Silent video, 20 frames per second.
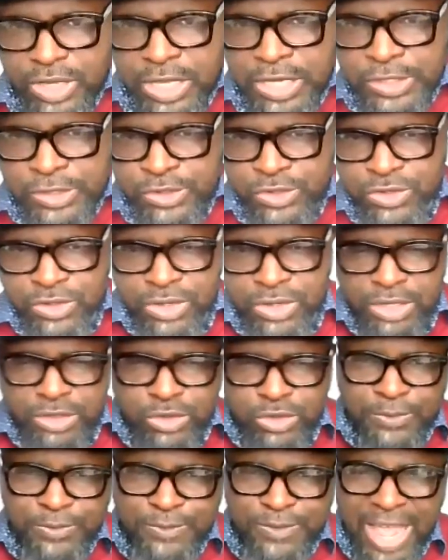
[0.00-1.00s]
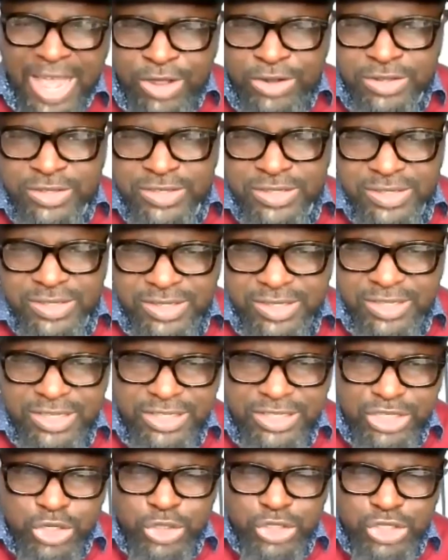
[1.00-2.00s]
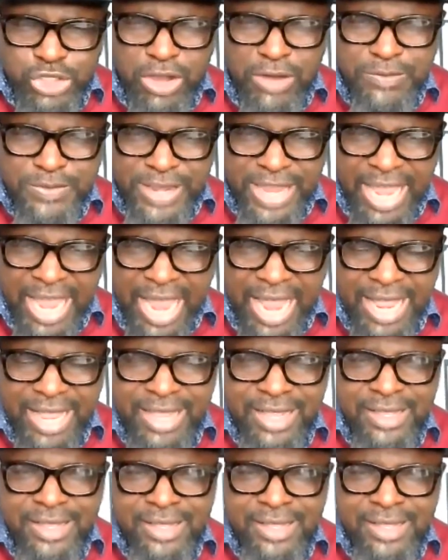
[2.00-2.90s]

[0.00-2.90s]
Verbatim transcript: is to flout duty of care.